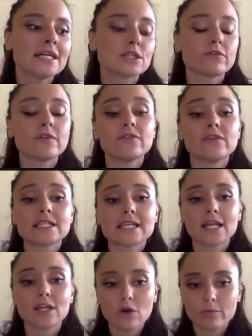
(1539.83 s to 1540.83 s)
So if it's
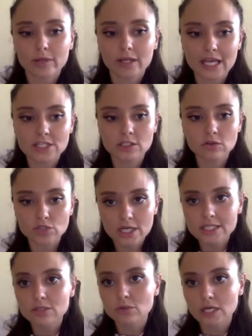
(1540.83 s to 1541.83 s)
a new application, you
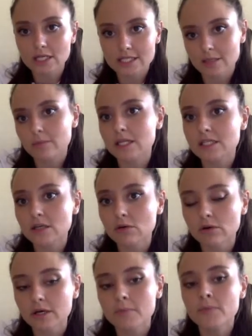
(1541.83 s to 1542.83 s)
just create the semantic
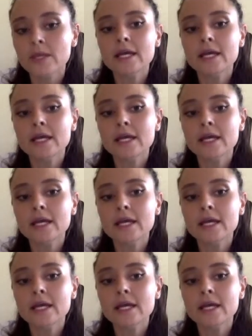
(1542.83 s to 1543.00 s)
core,